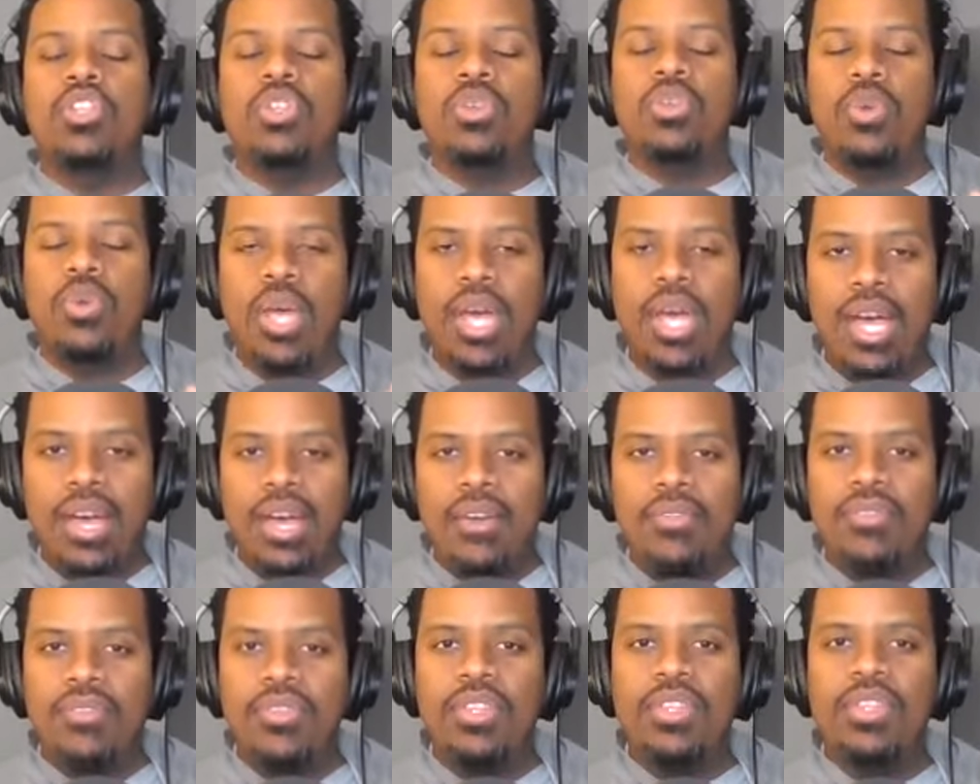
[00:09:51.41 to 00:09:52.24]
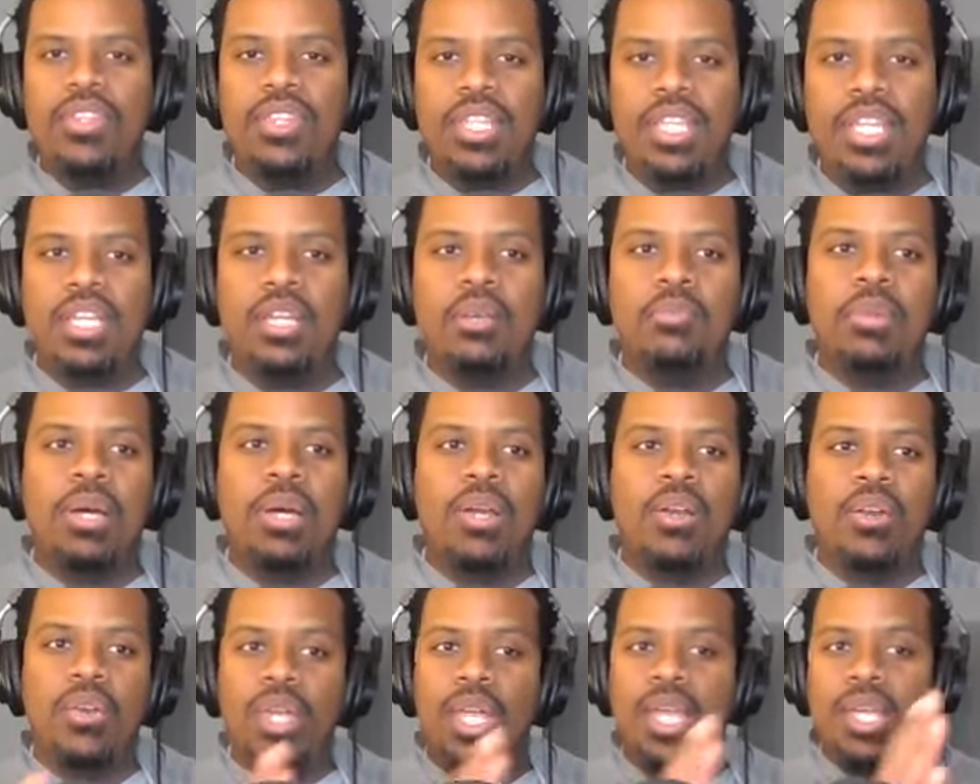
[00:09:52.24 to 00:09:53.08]
You have to think
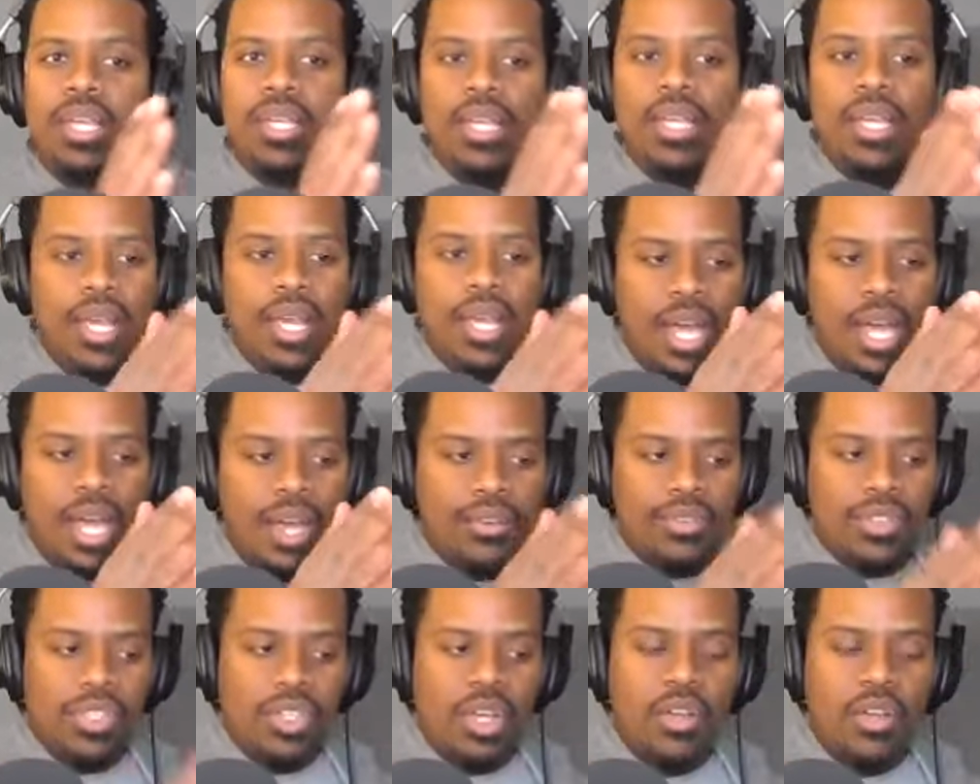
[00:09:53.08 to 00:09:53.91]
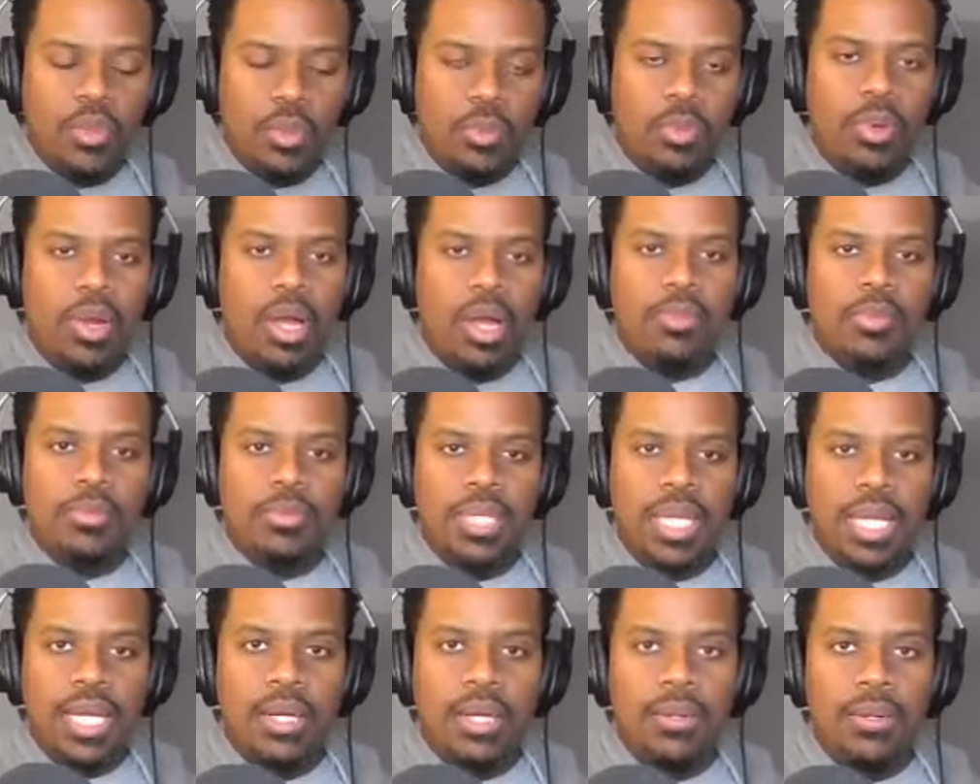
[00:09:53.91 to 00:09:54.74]
about, okay, I've solved the problem
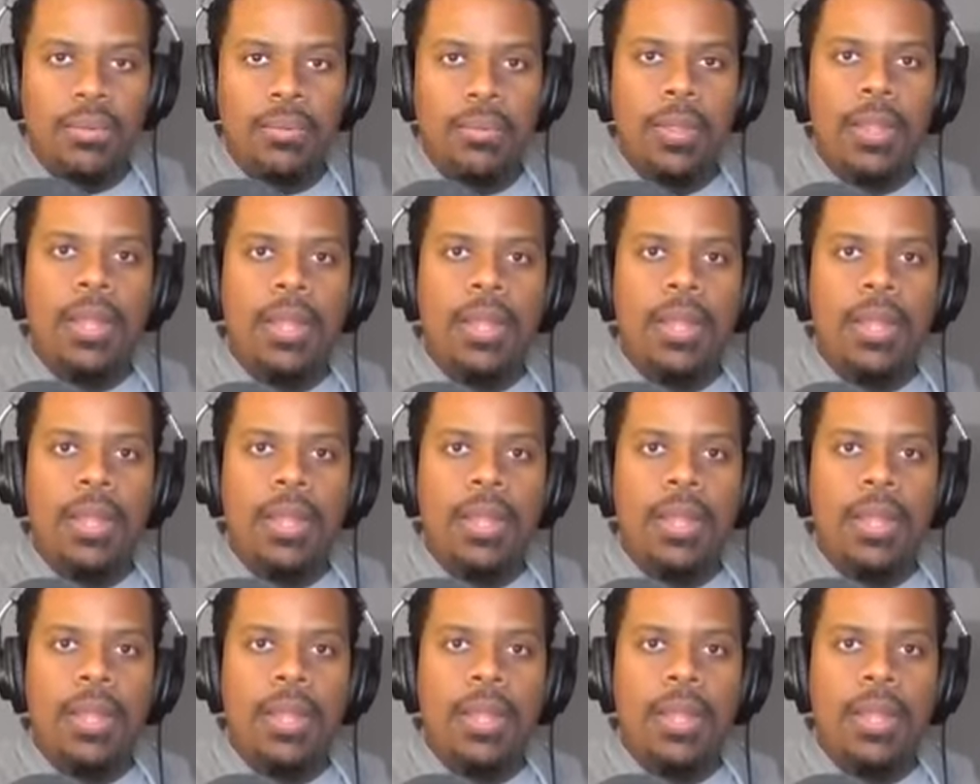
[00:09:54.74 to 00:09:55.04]
now,